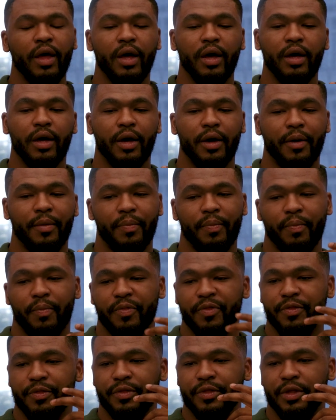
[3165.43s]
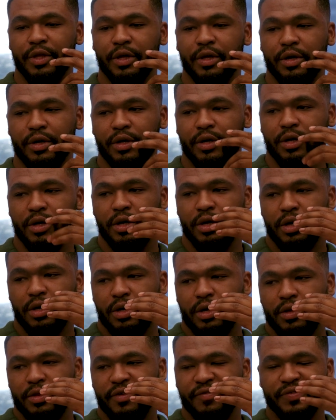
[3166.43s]
the
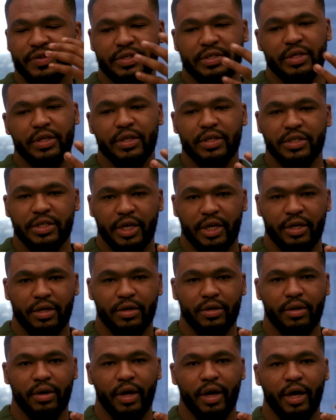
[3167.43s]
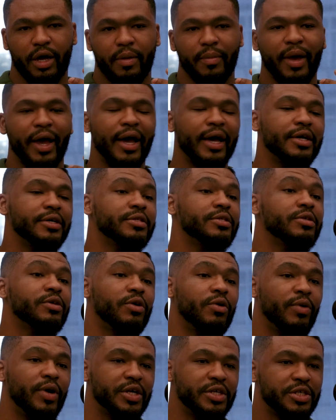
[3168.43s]
facilitator asked the
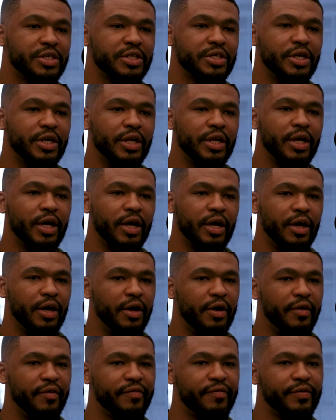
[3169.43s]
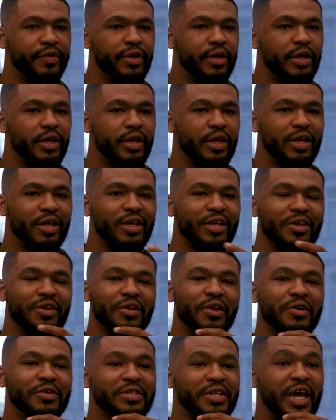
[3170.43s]
question of,
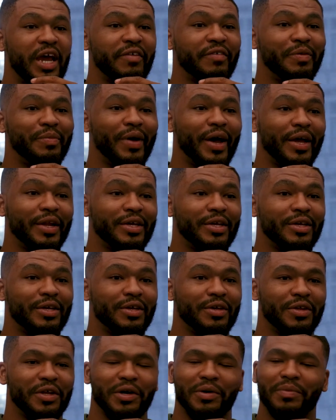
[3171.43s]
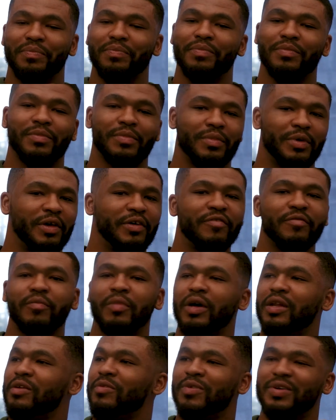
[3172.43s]
to everybody, if
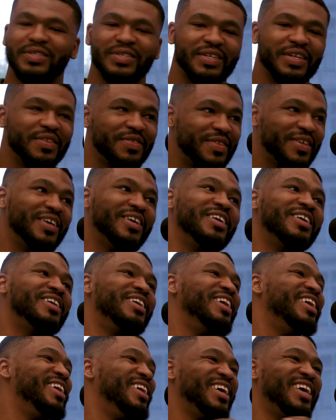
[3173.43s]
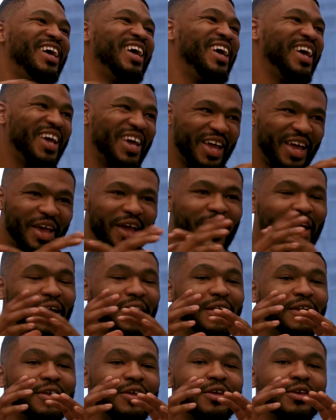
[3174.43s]
money wasn't a thing
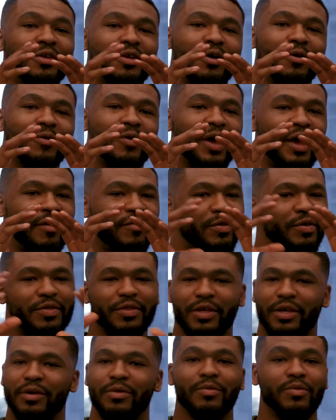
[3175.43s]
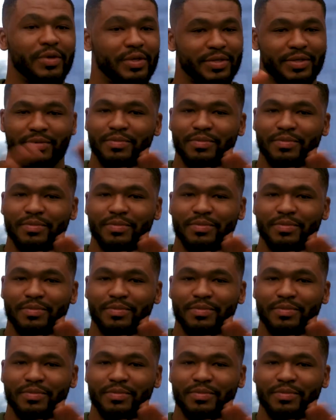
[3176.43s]
and, everything